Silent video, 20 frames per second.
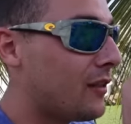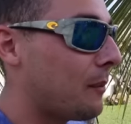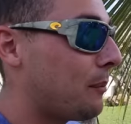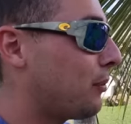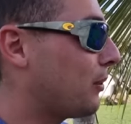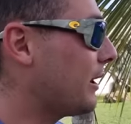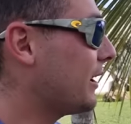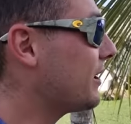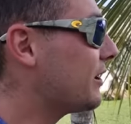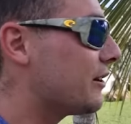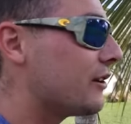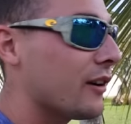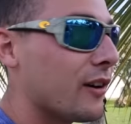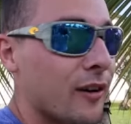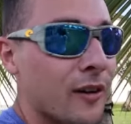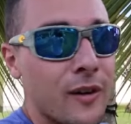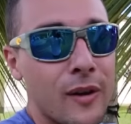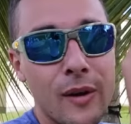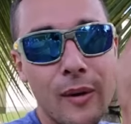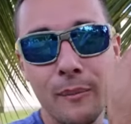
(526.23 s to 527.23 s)
the
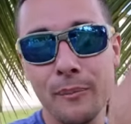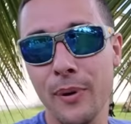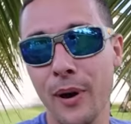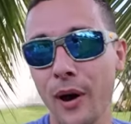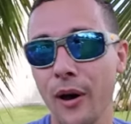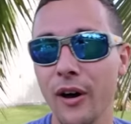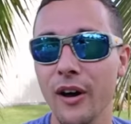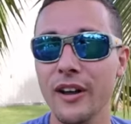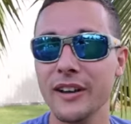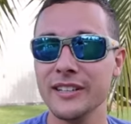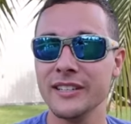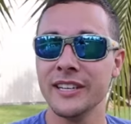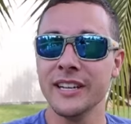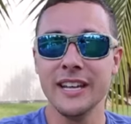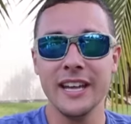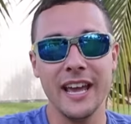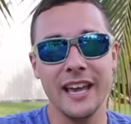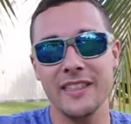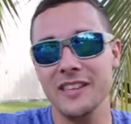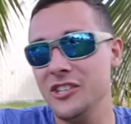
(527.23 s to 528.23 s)
predator pond
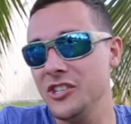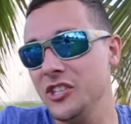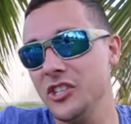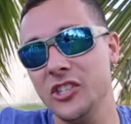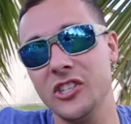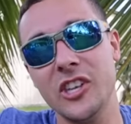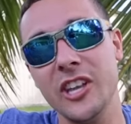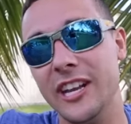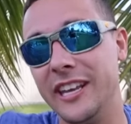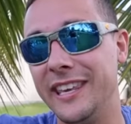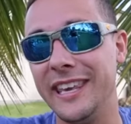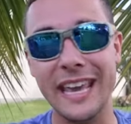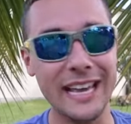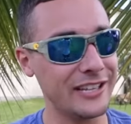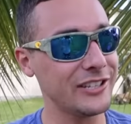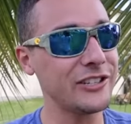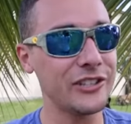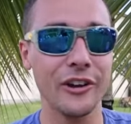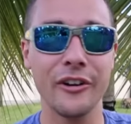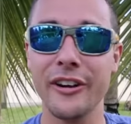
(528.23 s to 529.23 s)
and this is just gonna
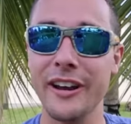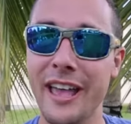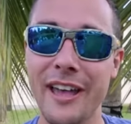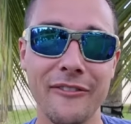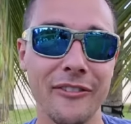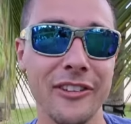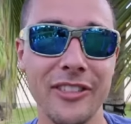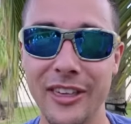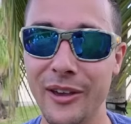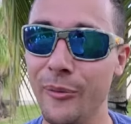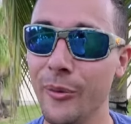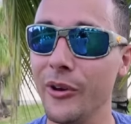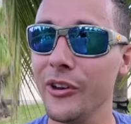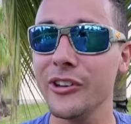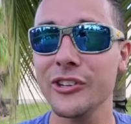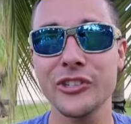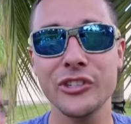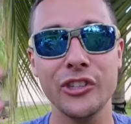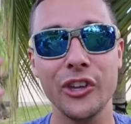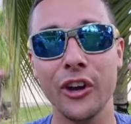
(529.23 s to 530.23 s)
kickstart everything. We're
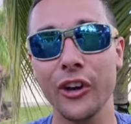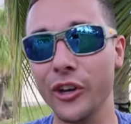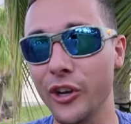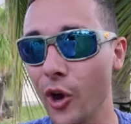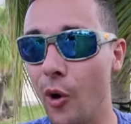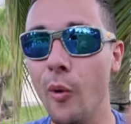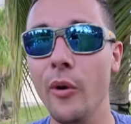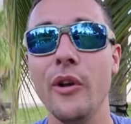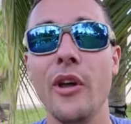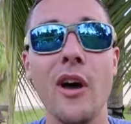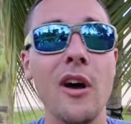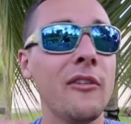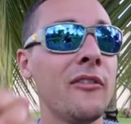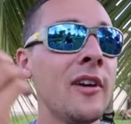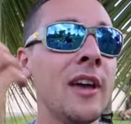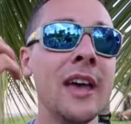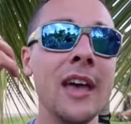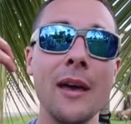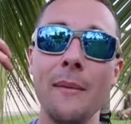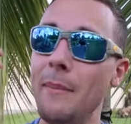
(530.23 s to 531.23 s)
gonna start going off,
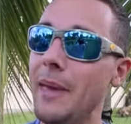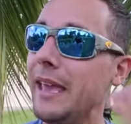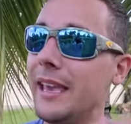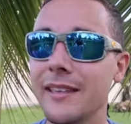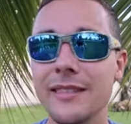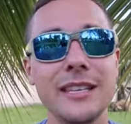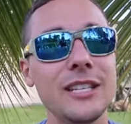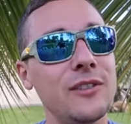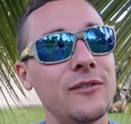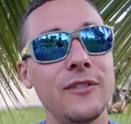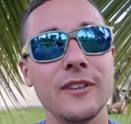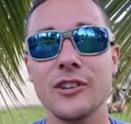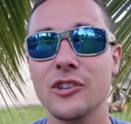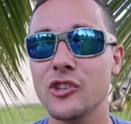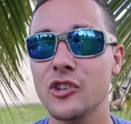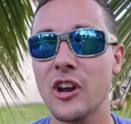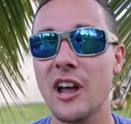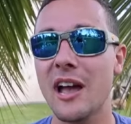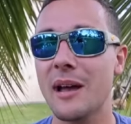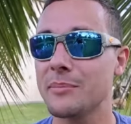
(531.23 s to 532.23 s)
making these fish
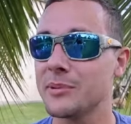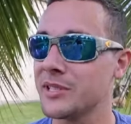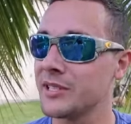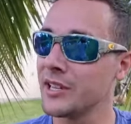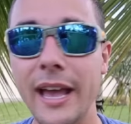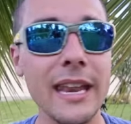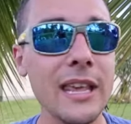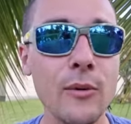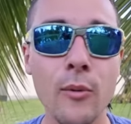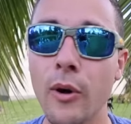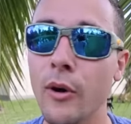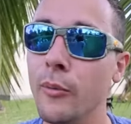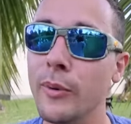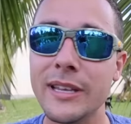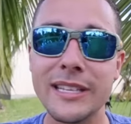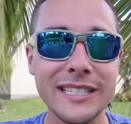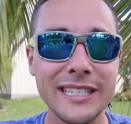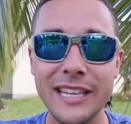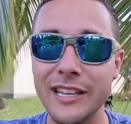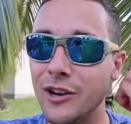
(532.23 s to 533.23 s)
traps. Anywhere
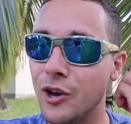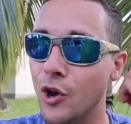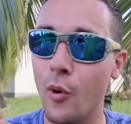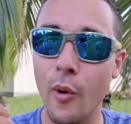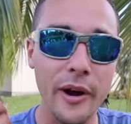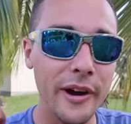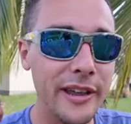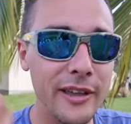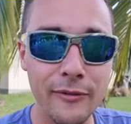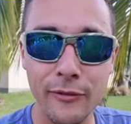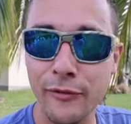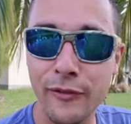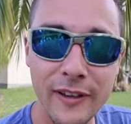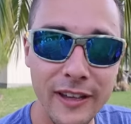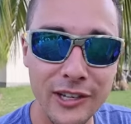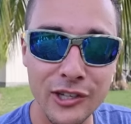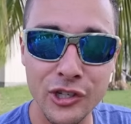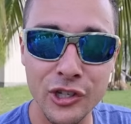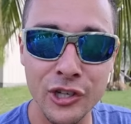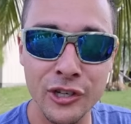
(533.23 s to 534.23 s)
we see an aquarium
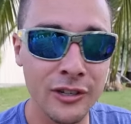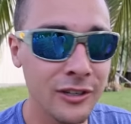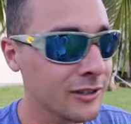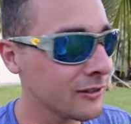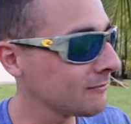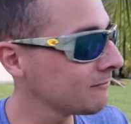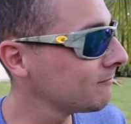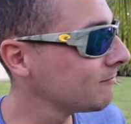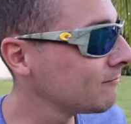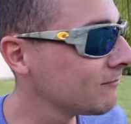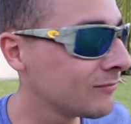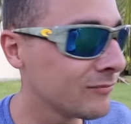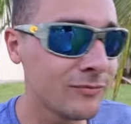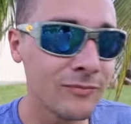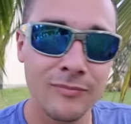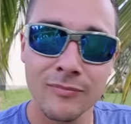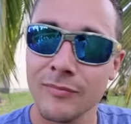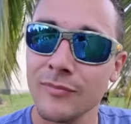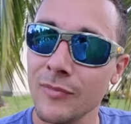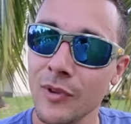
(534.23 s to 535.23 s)
fish,
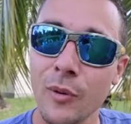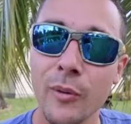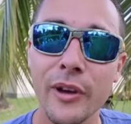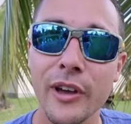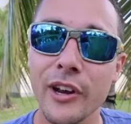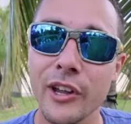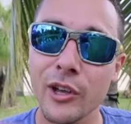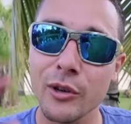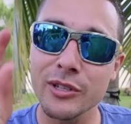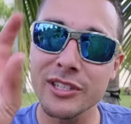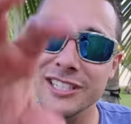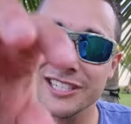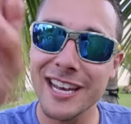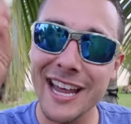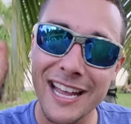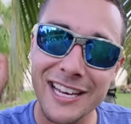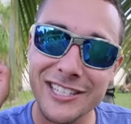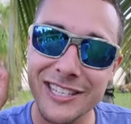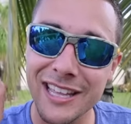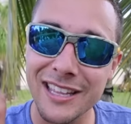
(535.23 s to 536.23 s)
we're gonna go
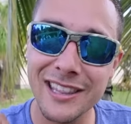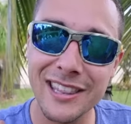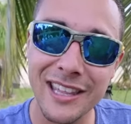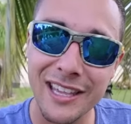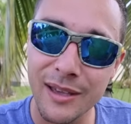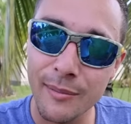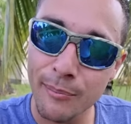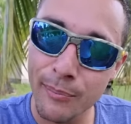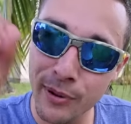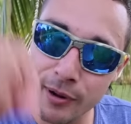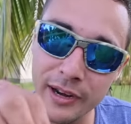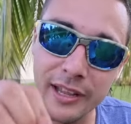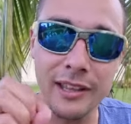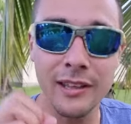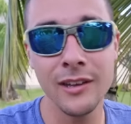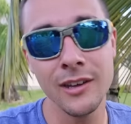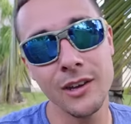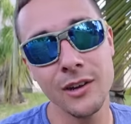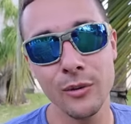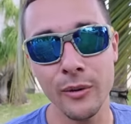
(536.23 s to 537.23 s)
snatch that thing and put it
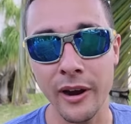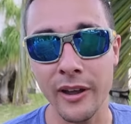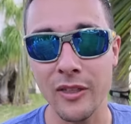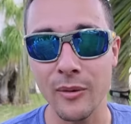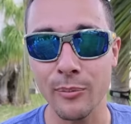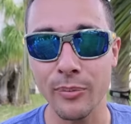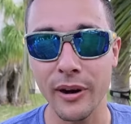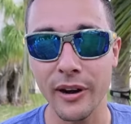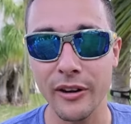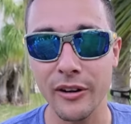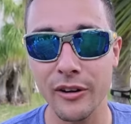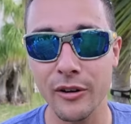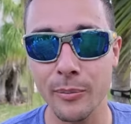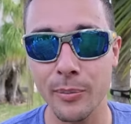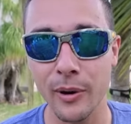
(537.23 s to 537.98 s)
right in the predator